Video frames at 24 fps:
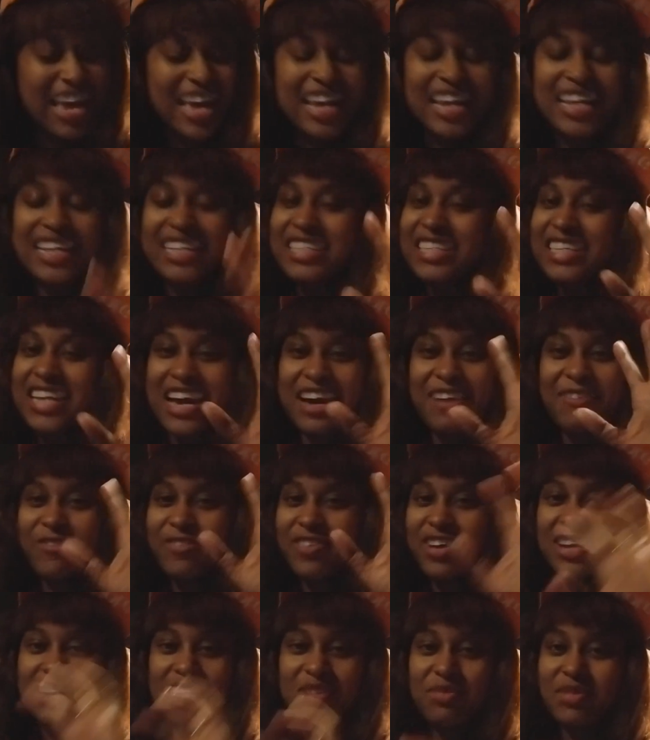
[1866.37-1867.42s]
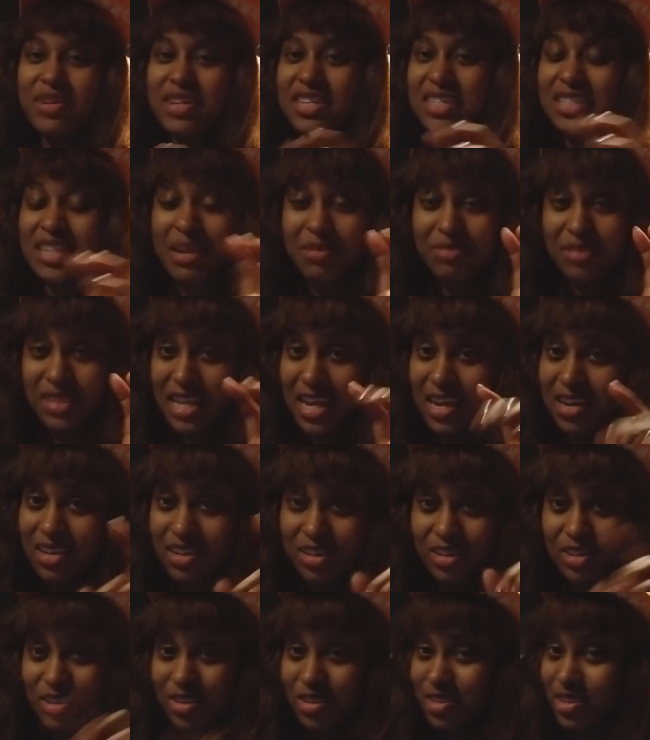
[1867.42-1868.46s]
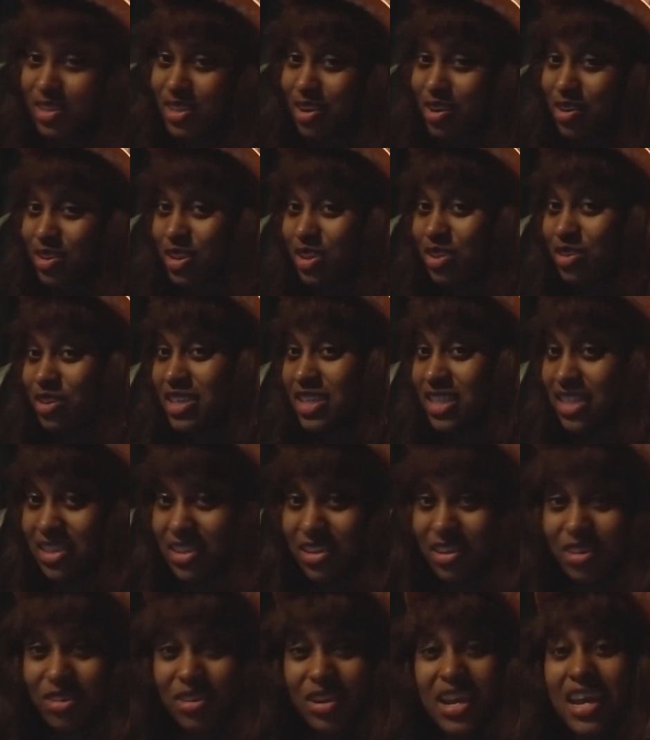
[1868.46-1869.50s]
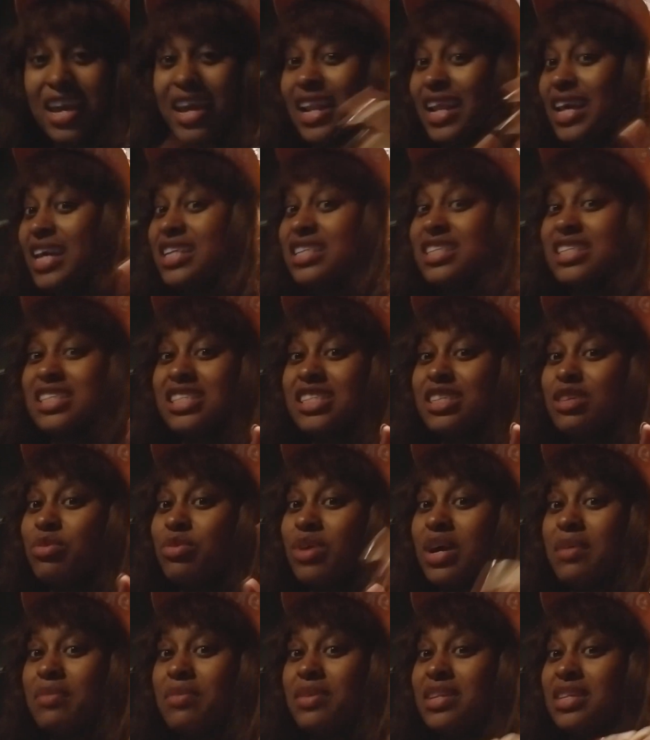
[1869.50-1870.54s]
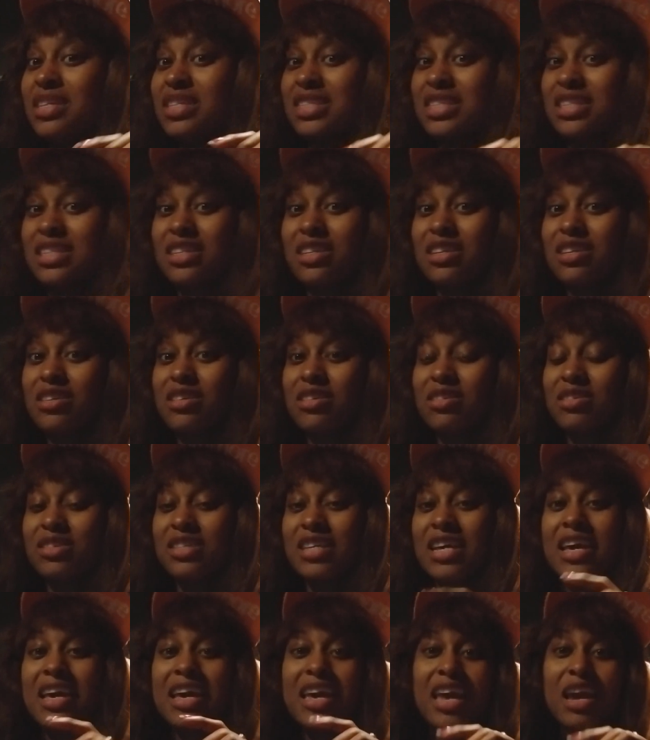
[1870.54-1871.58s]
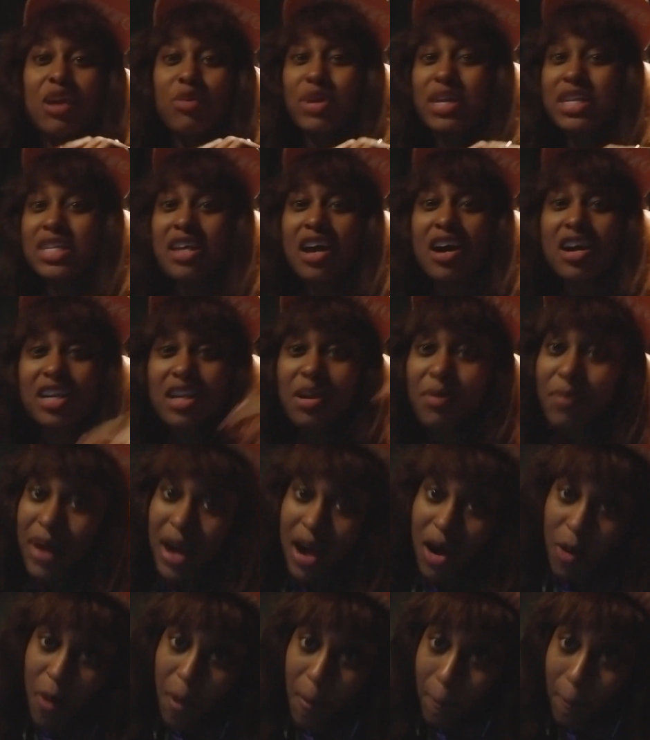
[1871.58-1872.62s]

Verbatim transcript: it's not funny, but I'm telling you, dudes going through it too. It ain't just the women, it's the dudes. And we talking about